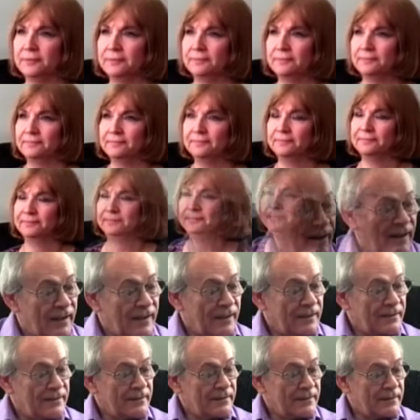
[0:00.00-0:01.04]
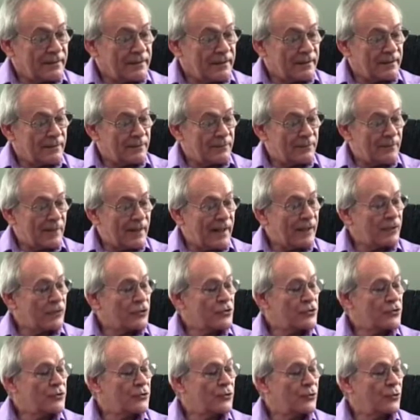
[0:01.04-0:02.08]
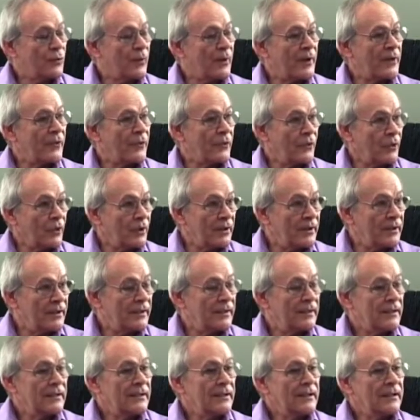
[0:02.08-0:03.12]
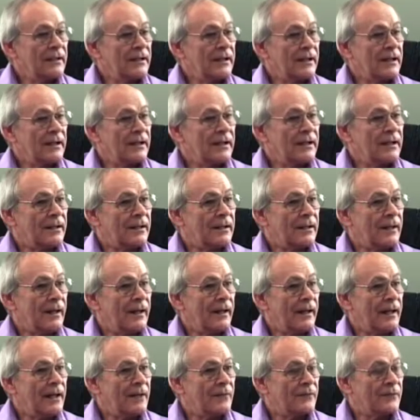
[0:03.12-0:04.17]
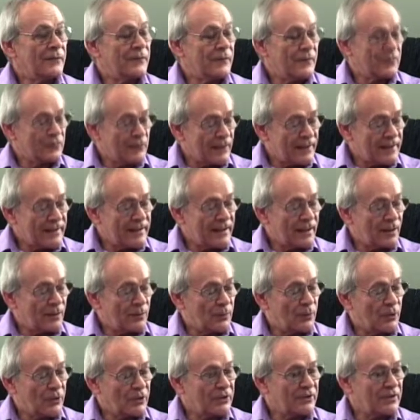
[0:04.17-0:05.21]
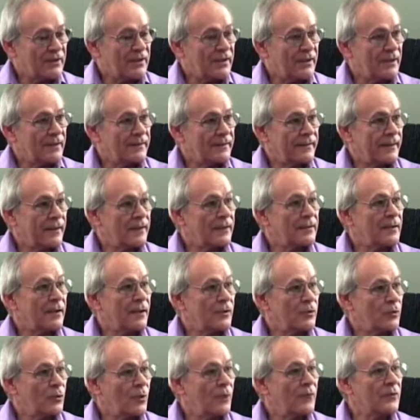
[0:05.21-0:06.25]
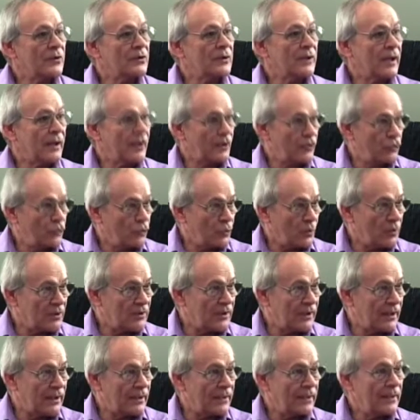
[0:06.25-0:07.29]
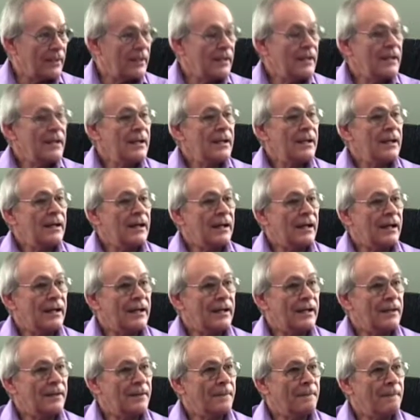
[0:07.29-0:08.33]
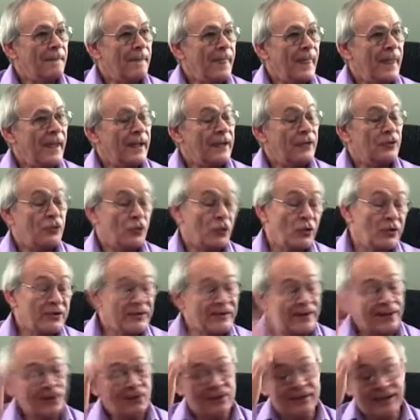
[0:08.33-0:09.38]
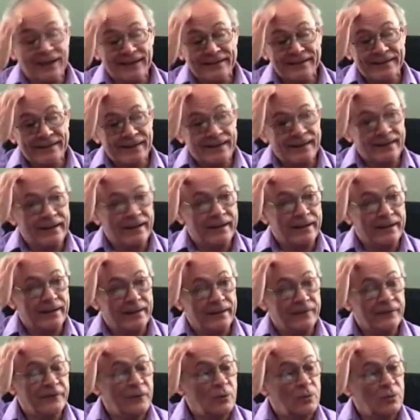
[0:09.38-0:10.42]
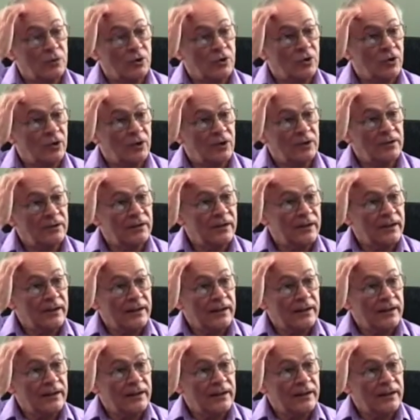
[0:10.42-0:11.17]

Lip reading: Okay, on March 23rd, I have right now booked a 10 o'clock, 12 o'clock, and 2 o'clock. It turns out last night I got a phone call